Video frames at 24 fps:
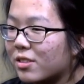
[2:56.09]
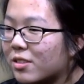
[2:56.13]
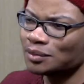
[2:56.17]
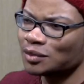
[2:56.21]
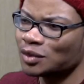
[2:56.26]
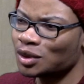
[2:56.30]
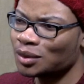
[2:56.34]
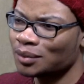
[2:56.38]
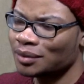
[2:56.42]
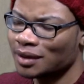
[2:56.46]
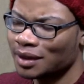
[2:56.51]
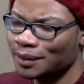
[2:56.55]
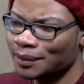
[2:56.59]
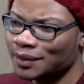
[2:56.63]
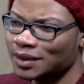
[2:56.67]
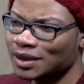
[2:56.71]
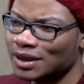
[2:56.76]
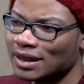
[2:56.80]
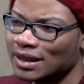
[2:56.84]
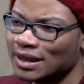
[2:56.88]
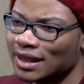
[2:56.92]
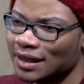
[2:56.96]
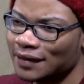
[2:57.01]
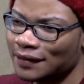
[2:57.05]
More people
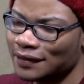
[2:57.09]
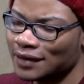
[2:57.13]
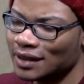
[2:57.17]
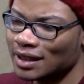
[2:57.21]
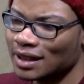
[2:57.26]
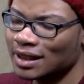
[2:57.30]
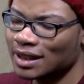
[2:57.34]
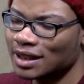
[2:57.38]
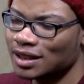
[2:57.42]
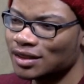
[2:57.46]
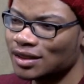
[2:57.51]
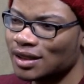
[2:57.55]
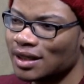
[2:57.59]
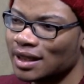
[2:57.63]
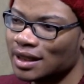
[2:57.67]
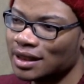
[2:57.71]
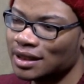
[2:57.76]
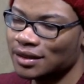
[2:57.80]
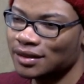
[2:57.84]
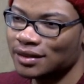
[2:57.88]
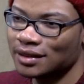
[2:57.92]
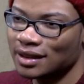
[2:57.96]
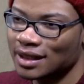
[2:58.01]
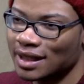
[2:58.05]
should definitely try
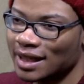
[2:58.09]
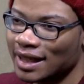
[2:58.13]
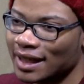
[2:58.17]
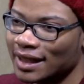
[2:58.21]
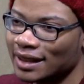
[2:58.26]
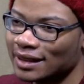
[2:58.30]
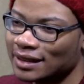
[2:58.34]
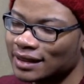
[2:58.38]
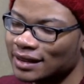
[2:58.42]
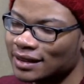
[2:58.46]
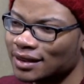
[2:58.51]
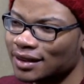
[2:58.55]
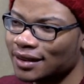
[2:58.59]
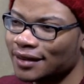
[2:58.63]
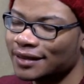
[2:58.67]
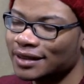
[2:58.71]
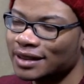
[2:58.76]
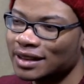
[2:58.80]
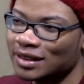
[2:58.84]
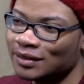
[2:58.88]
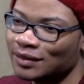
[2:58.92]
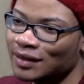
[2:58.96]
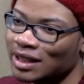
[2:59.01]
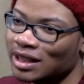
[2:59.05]
and utilize, because there are
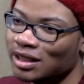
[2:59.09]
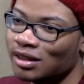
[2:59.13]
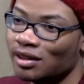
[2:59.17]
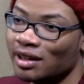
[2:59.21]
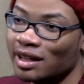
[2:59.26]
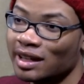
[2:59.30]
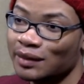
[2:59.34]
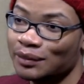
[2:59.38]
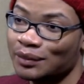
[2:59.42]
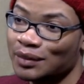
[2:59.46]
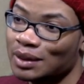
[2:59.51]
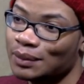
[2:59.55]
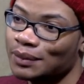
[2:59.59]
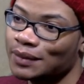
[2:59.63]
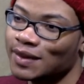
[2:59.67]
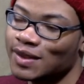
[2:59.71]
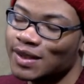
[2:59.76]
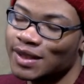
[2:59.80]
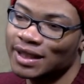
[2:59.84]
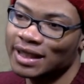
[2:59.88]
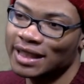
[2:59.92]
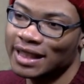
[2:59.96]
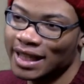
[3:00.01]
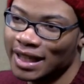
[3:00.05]
so many creative people
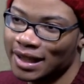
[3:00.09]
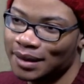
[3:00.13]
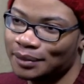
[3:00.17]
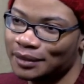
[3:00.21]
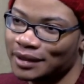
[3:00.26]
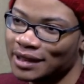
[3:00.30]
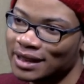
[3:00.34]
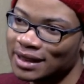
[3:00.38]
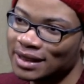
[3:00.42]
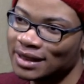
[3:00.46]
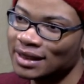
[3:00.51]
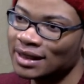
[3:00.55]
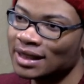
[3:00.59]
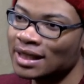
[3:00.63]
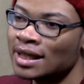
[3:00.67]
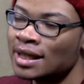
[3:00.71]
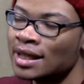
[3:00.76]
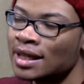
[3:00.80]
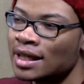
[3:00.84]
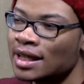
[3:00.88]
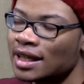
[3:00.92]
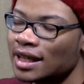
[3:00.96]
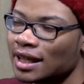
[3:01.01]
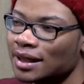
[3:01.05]
on campus
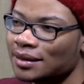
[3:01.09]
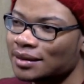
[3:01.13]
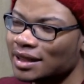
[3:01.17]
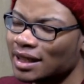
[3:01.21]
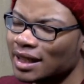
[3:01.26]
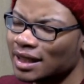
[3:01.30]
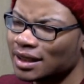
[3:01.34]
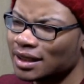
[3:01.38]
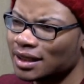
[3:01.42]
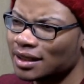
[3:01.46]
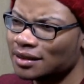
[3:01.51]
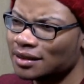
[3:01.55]
that I